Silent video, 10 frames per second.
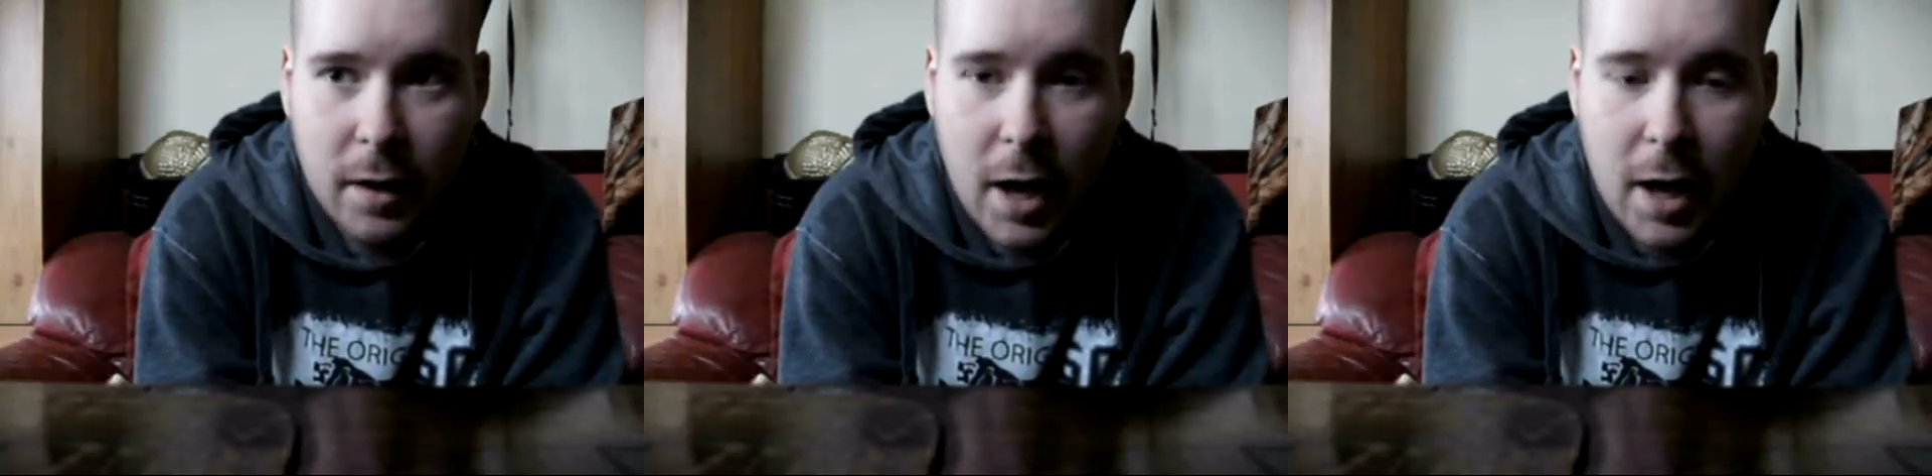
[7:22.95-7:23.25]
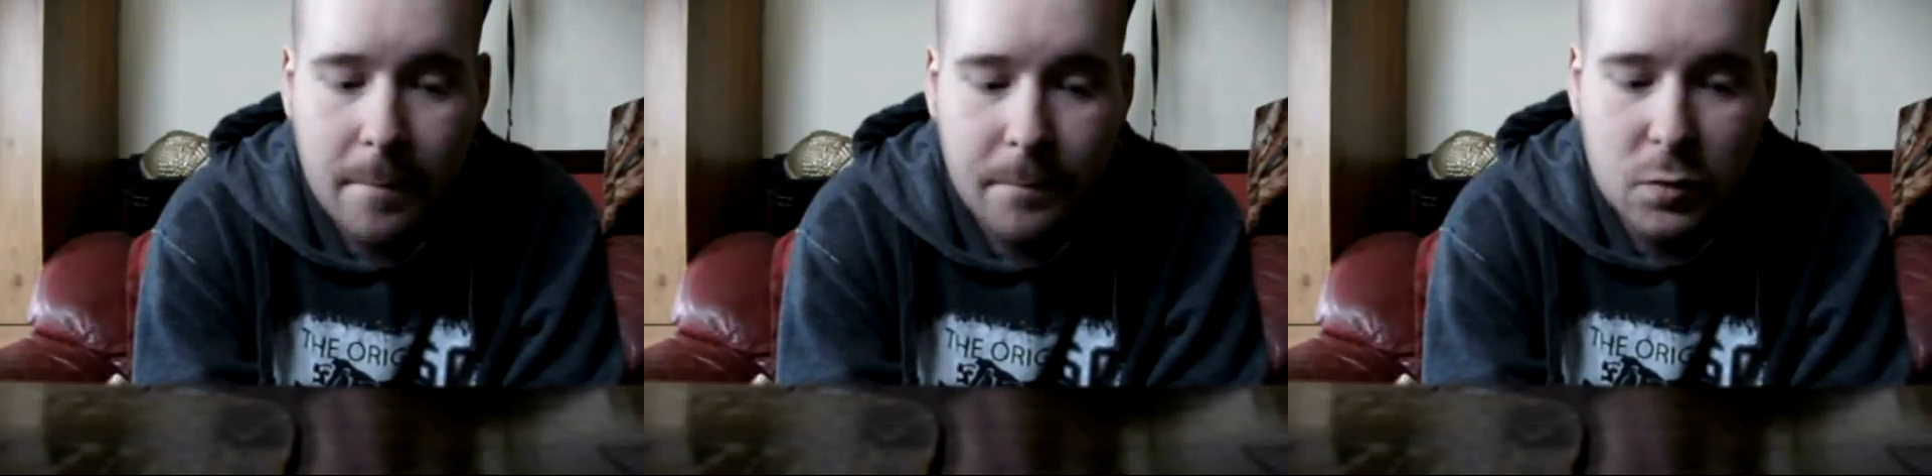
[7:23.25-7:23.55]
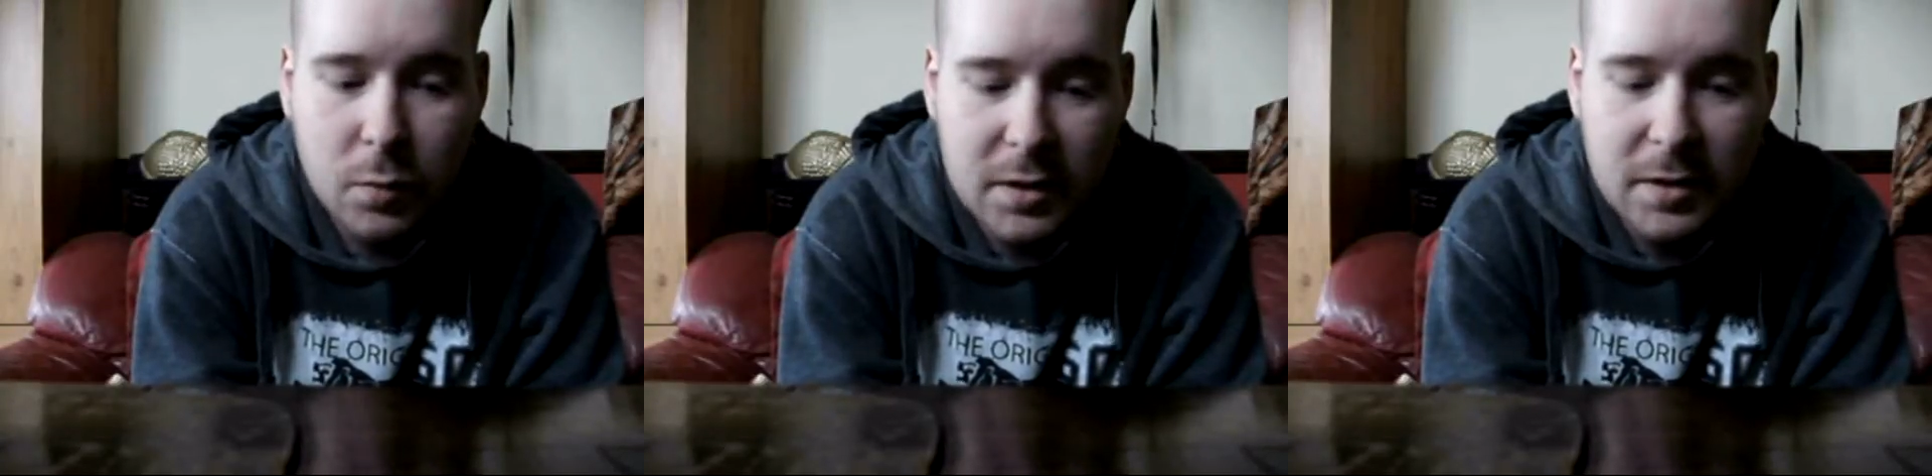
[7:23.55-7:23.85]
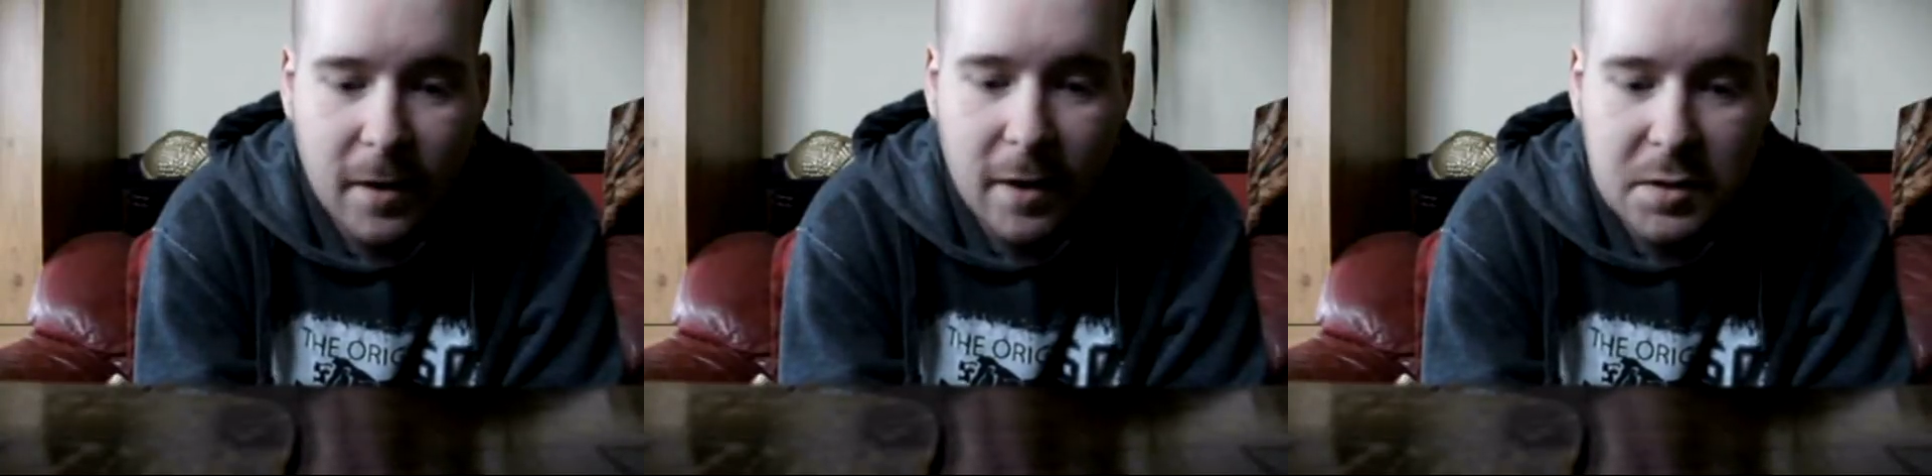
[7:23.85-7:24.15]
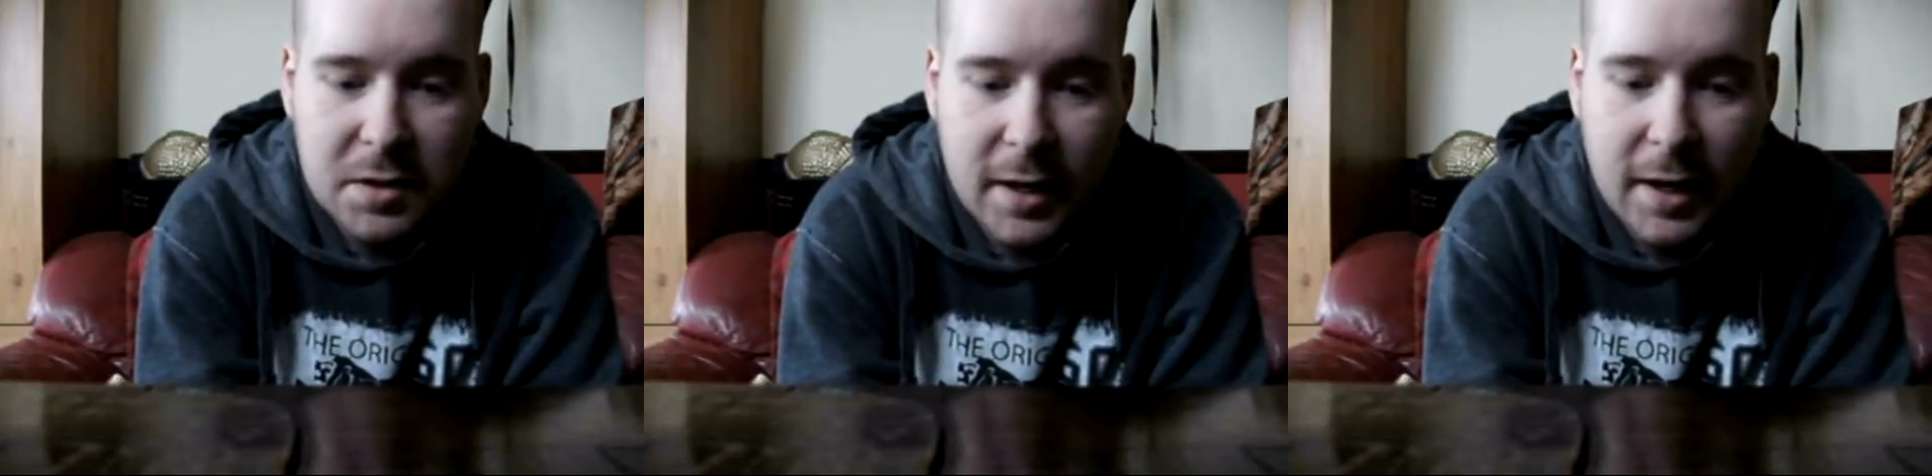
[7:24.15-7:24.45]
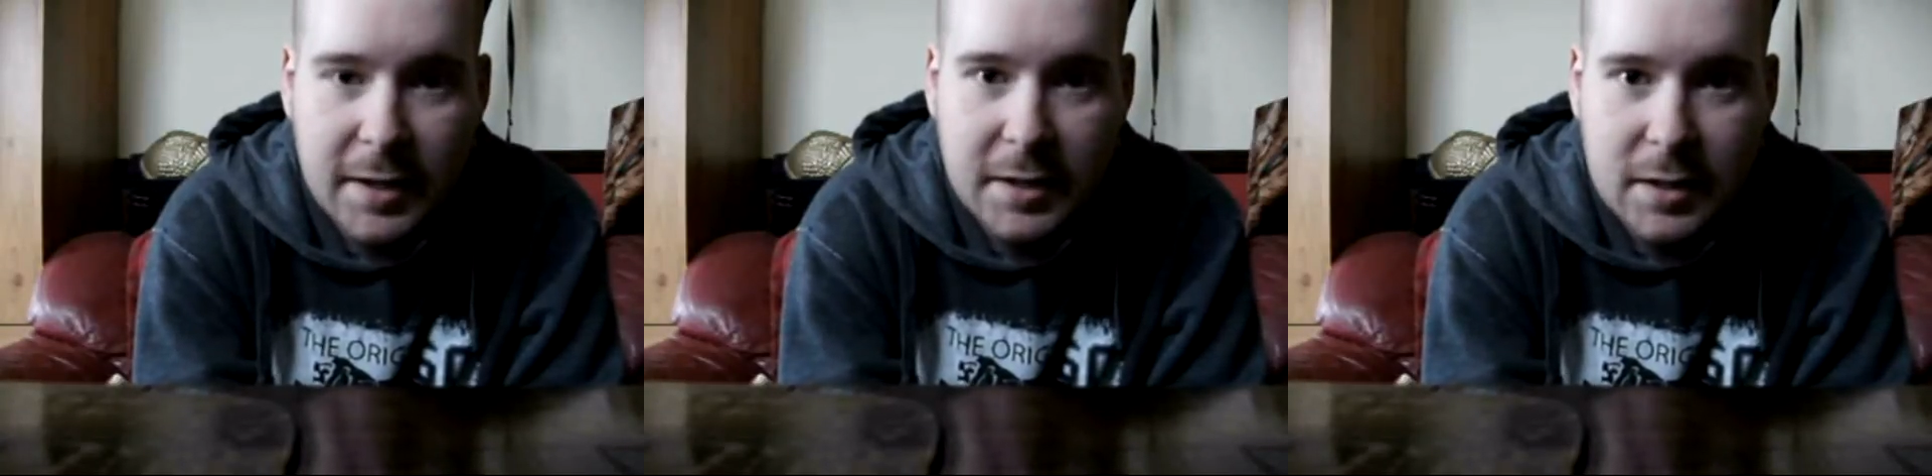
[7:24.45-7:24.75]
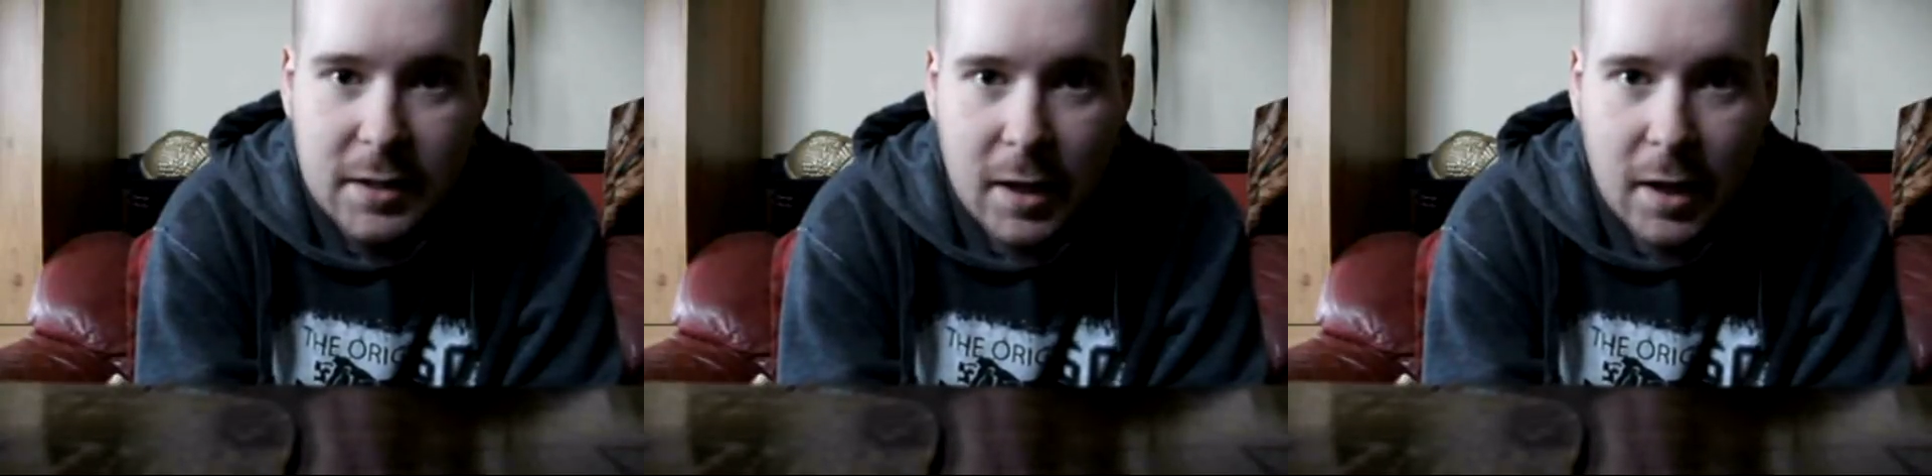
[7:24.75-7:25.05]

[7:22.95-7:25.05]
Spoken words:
25% less